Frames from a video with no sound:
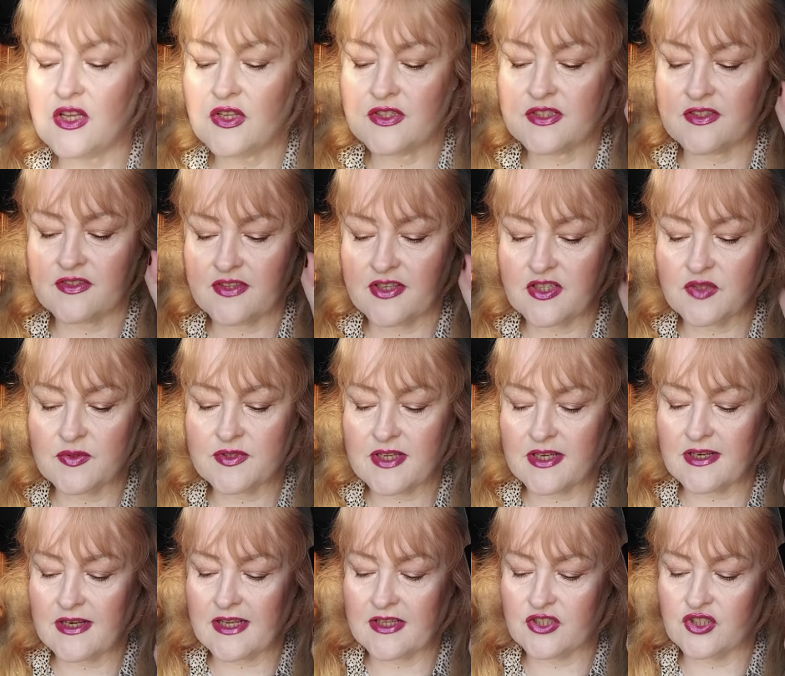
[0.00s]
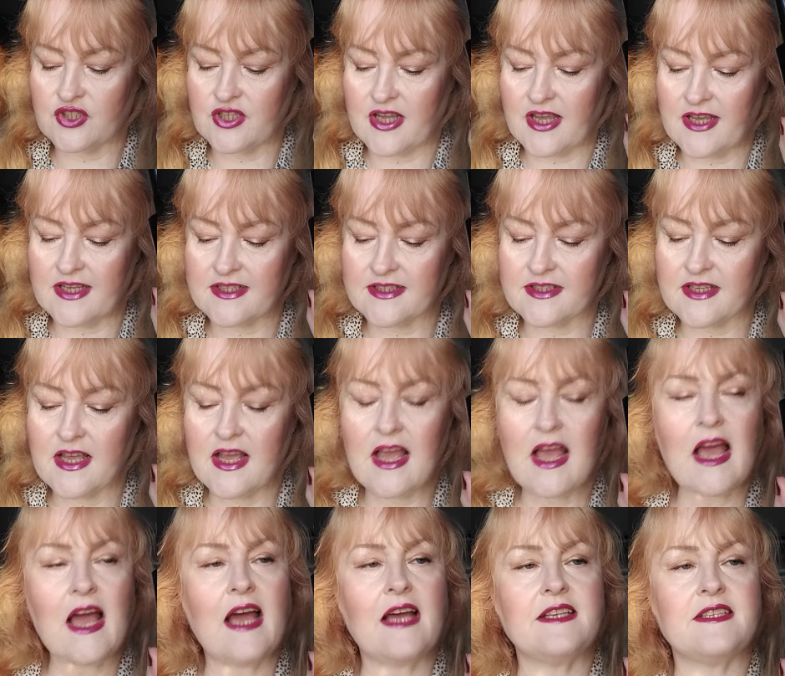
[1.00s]
So this was in last year's,
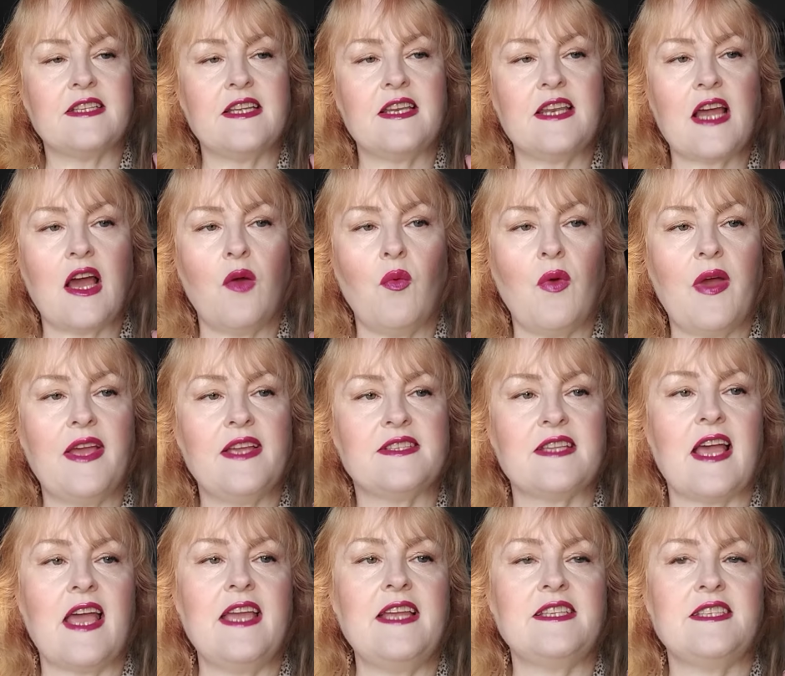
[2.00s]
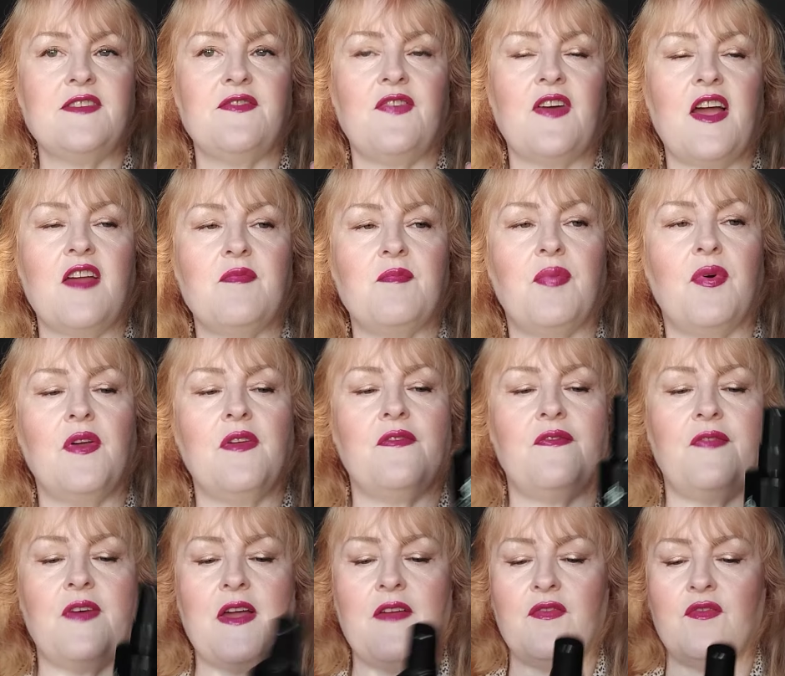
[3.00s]
and it now weighs
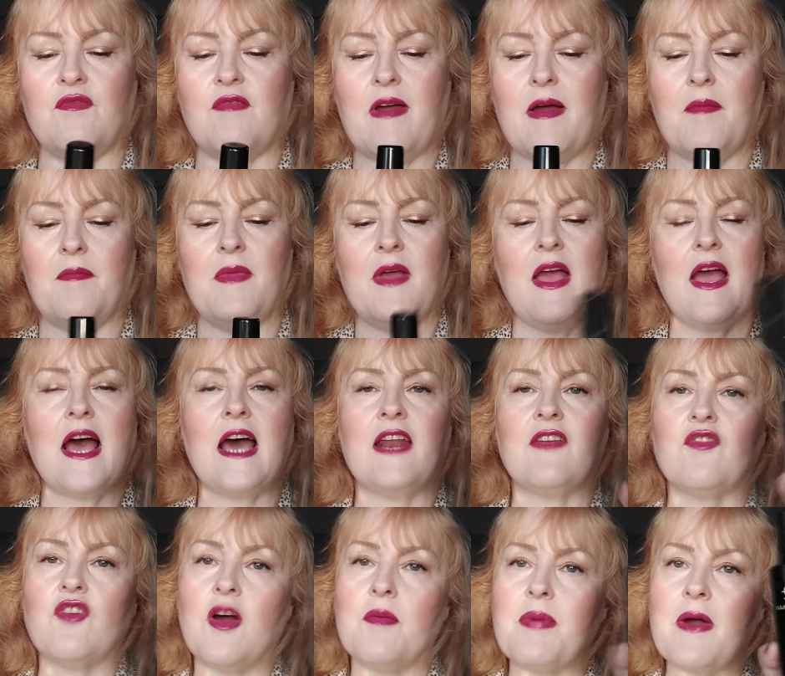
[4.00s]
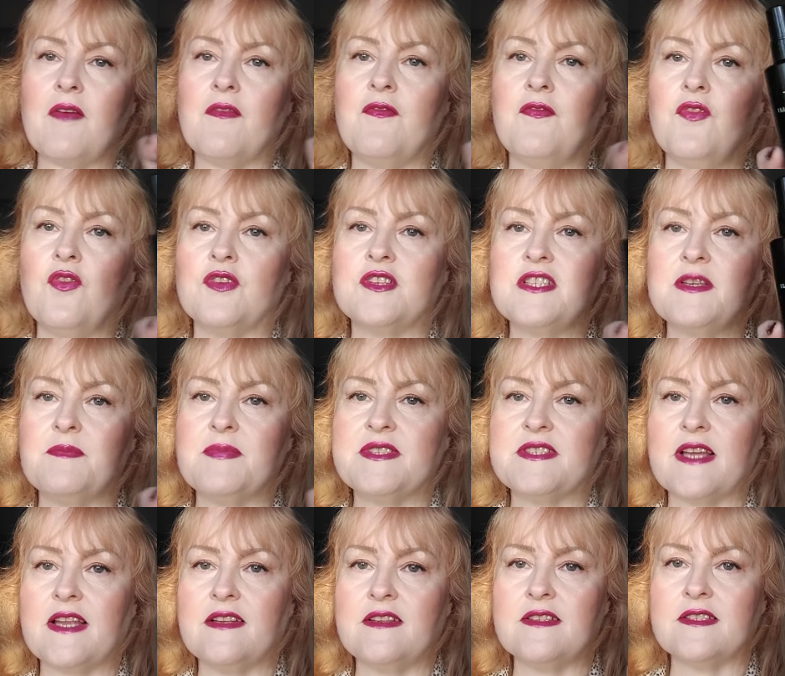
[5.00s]
85.5 gram, and I've got about
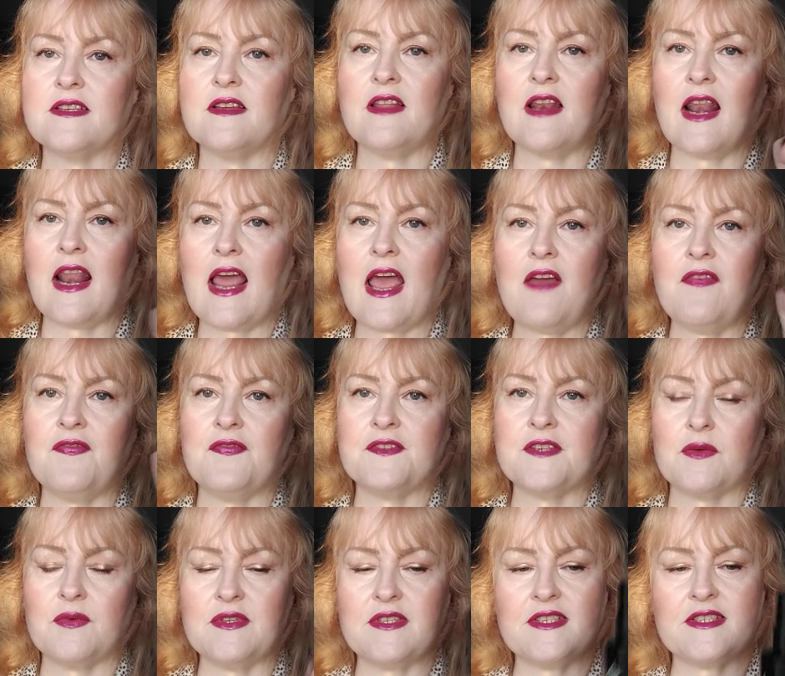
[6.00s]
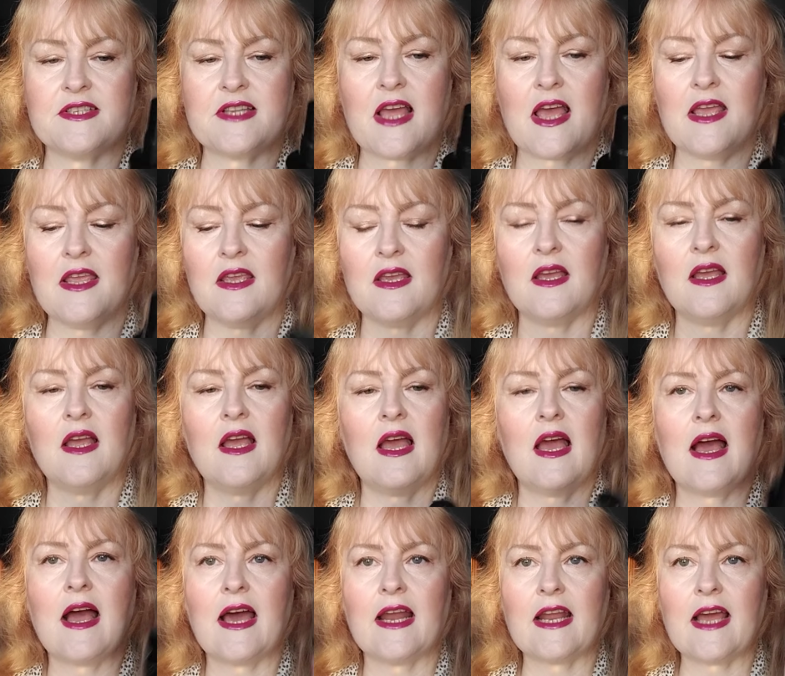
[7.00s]
40% left, I would say,
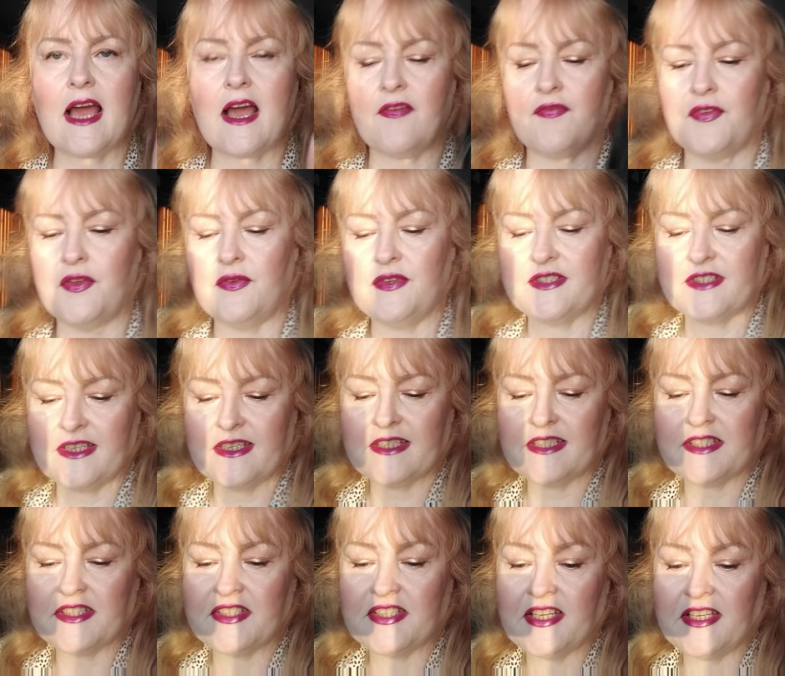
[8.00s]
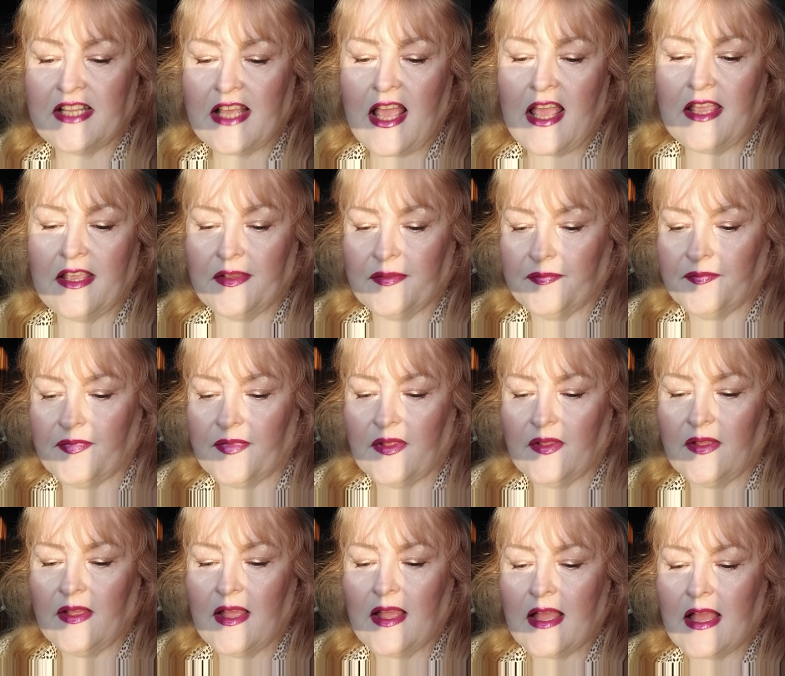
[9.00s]
and I have used it today,
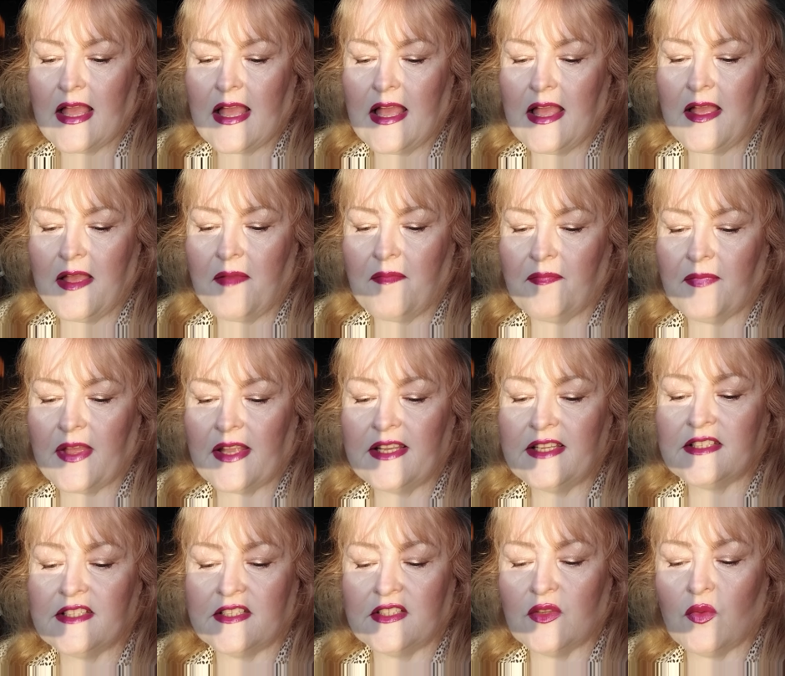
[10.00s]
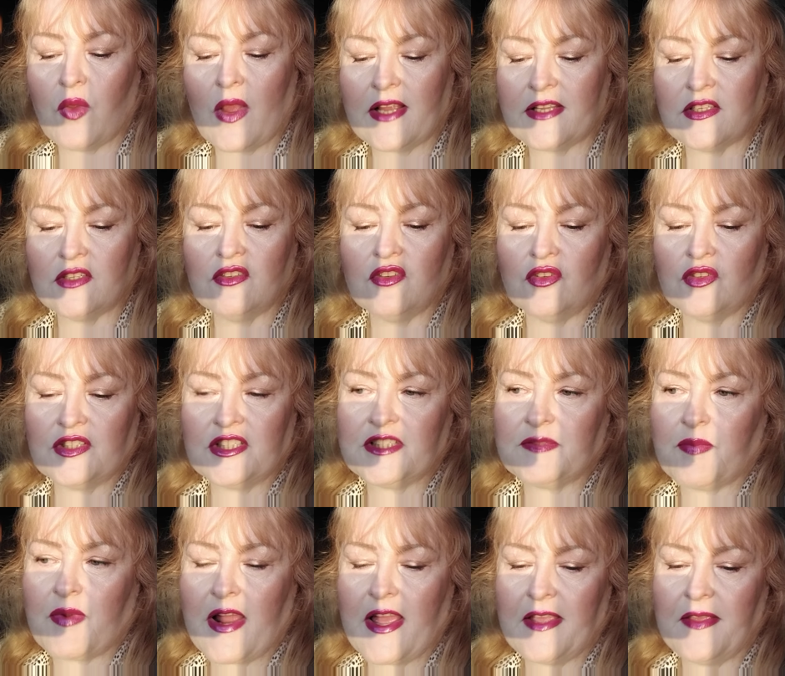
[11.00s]
and it is quite a good
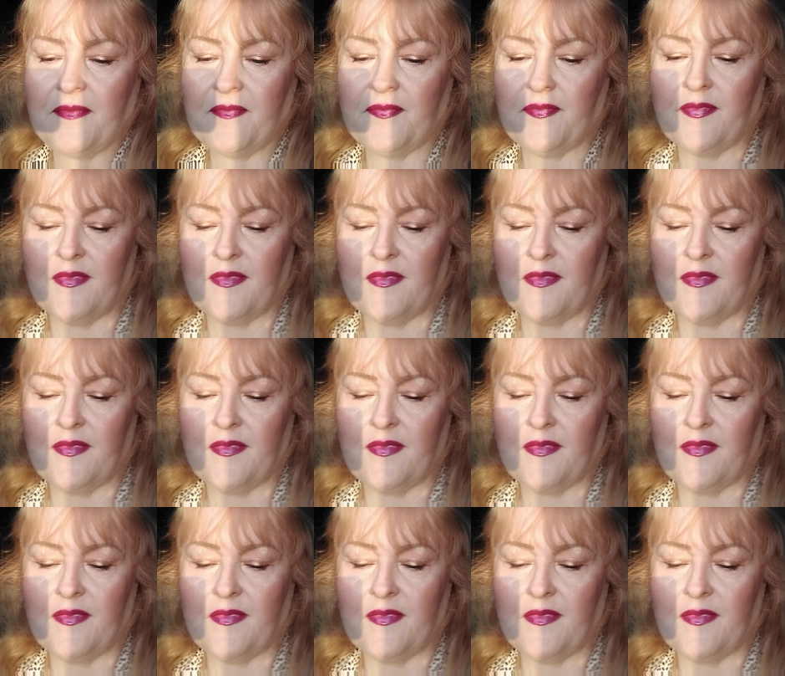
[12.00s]
spray.